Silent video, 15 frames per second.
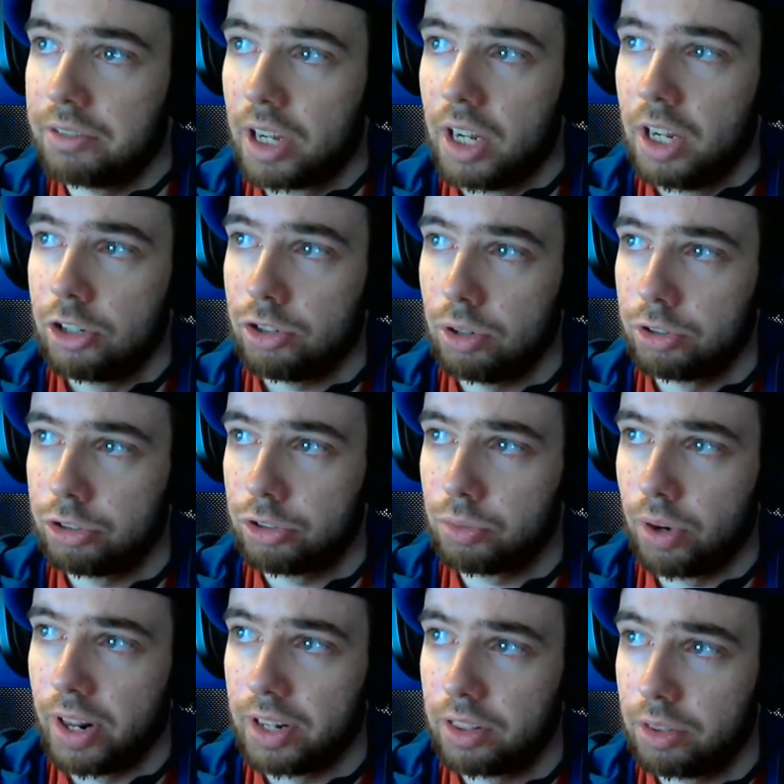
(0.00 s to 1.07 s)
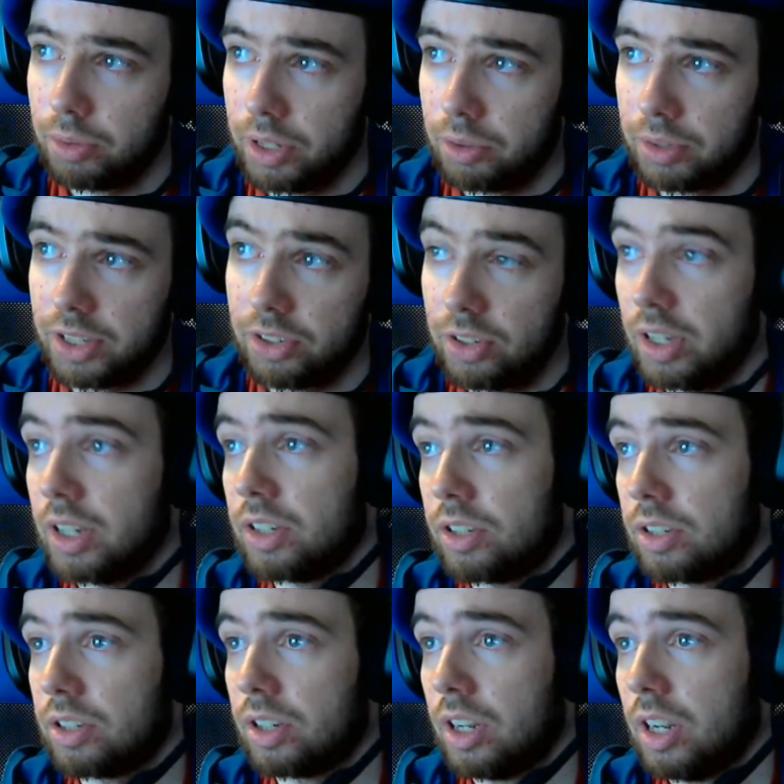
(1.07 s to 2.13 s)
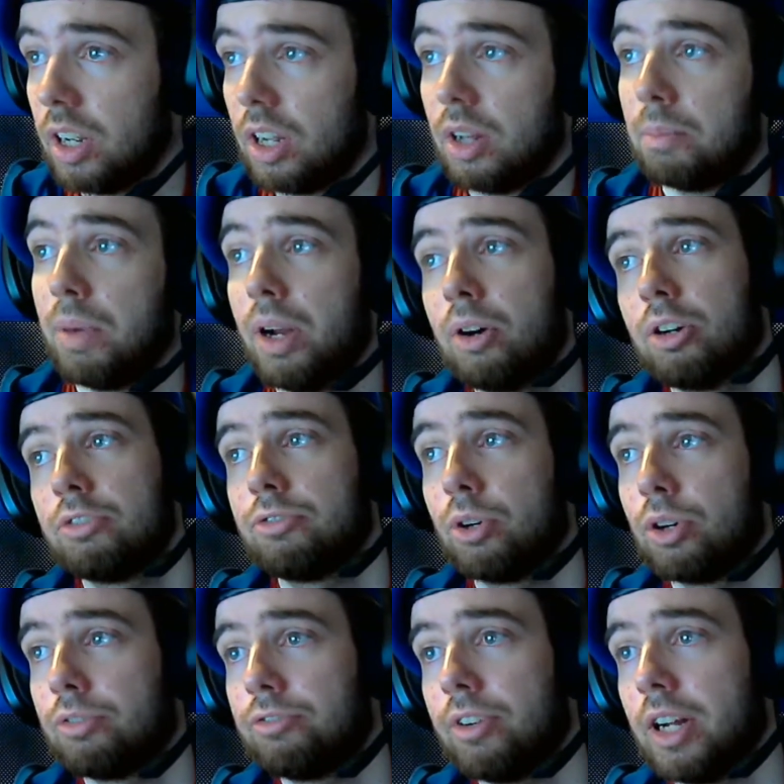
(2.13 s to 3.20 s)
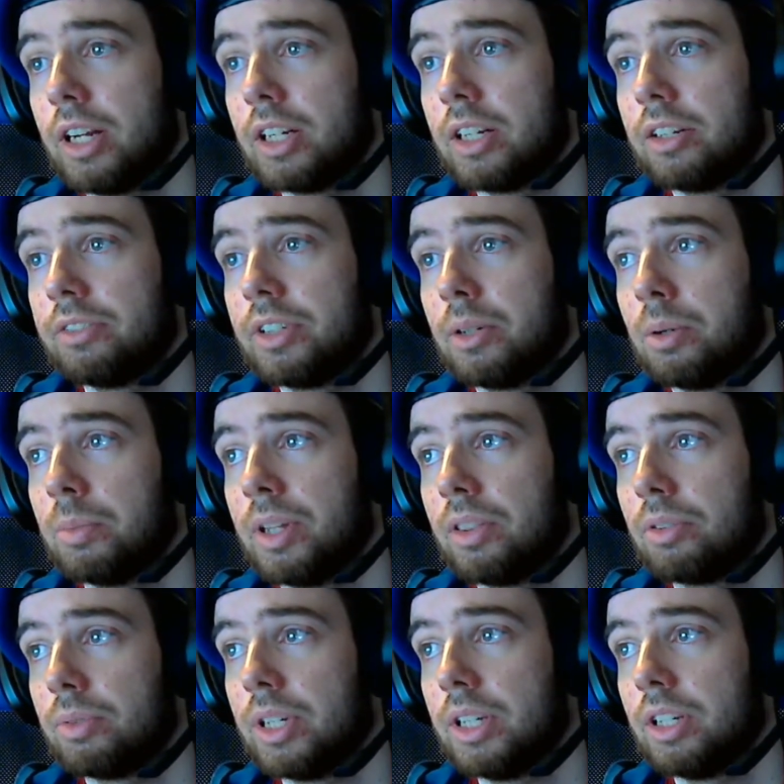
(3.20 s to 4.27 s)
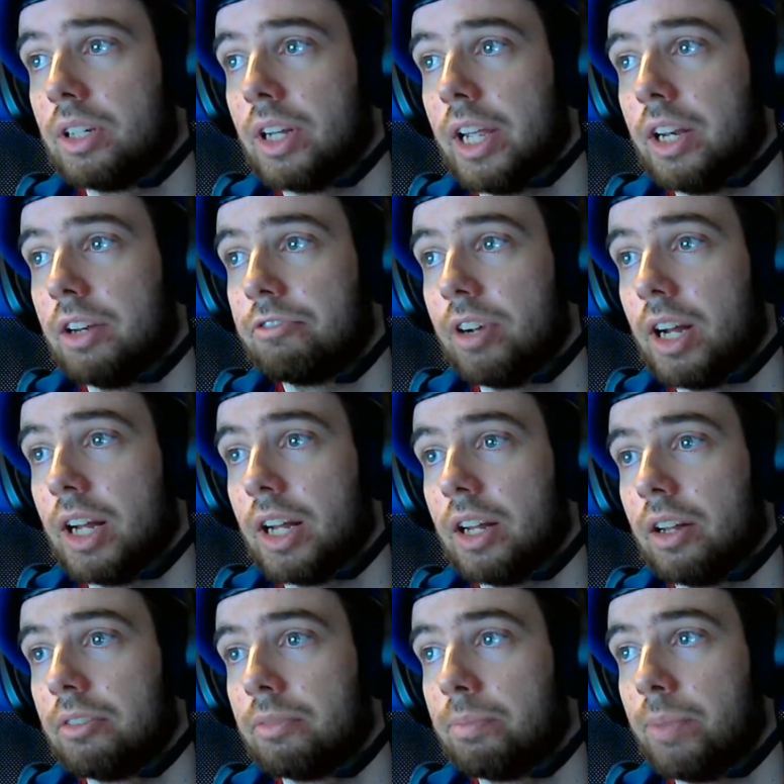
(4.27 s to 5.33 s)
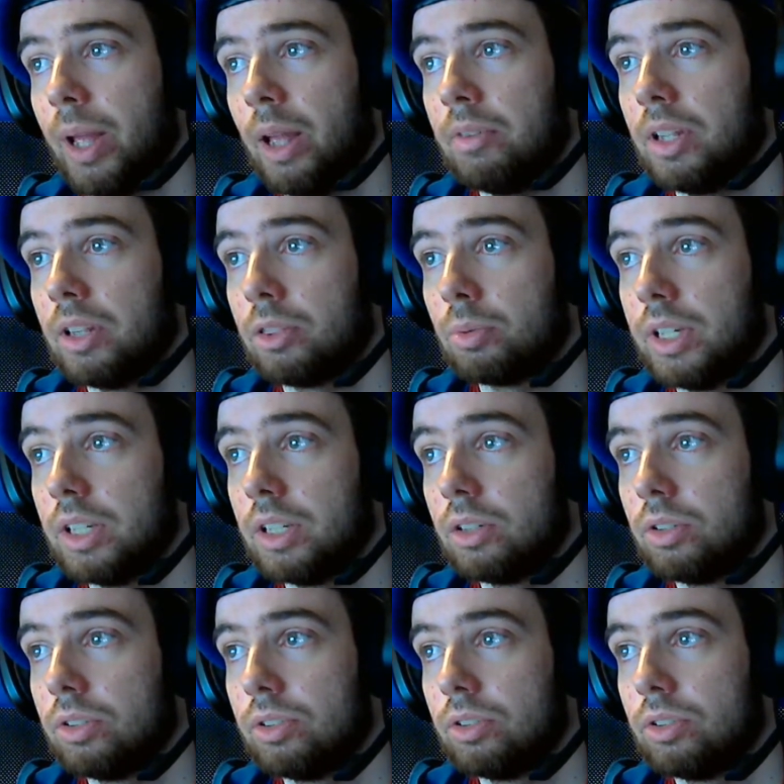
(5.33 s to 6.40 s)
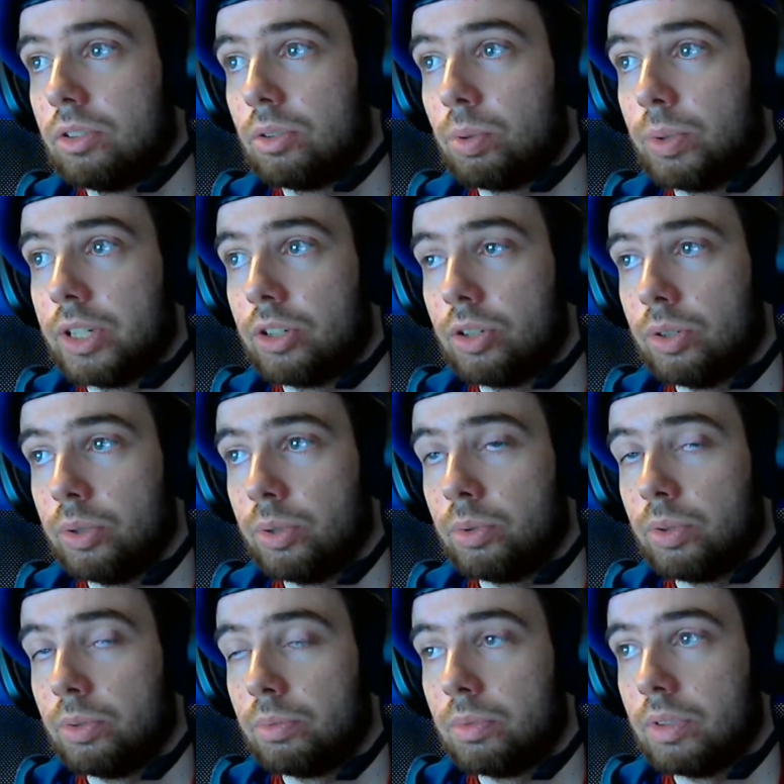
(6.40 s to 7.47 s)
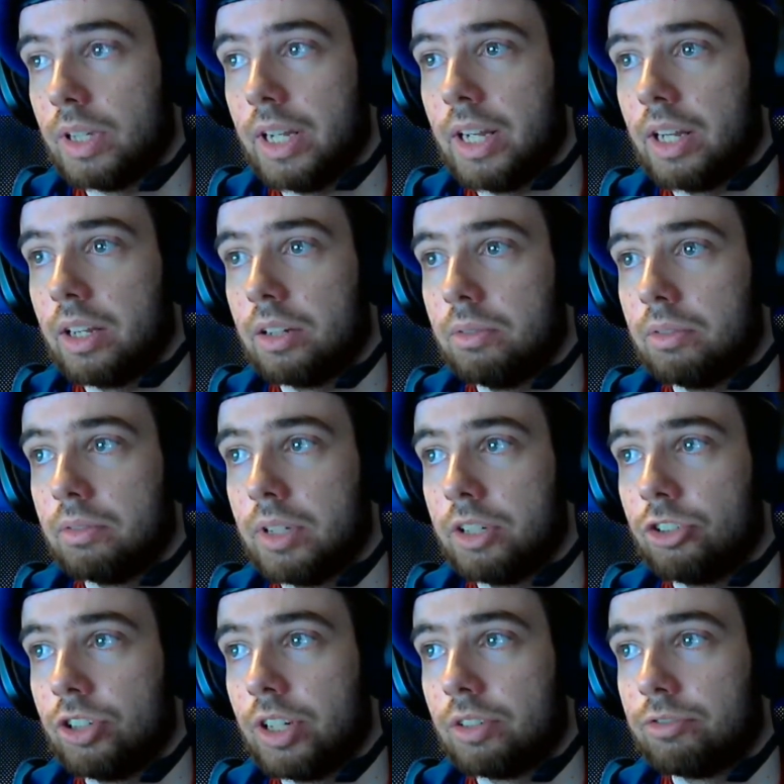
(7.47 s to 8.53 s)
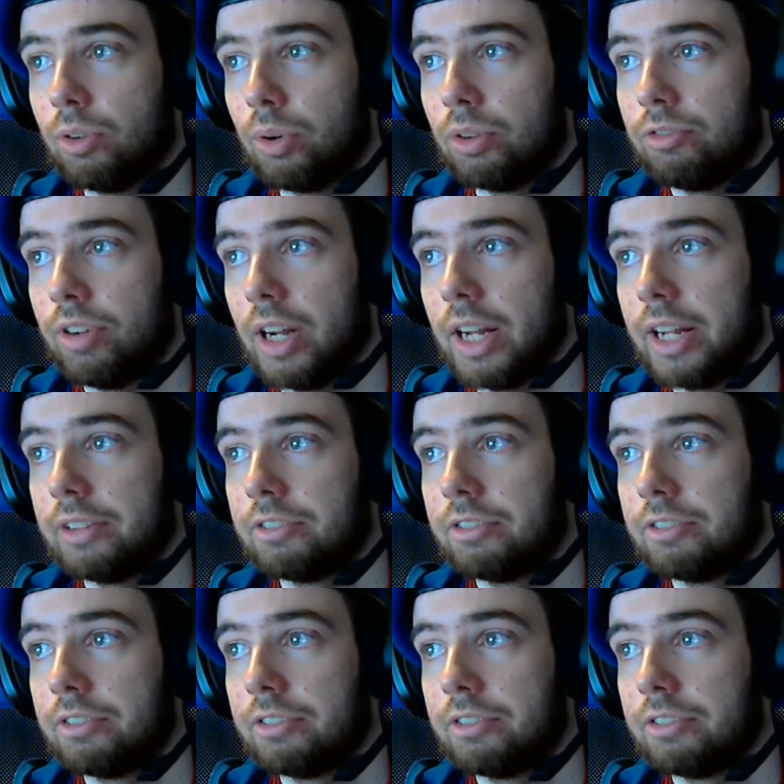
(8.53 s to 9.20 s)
Soldiers run at three thirty-six. Pyro four oh five. Devilman three eighty-five. Heavy three twenty-two. And engineer four oh five.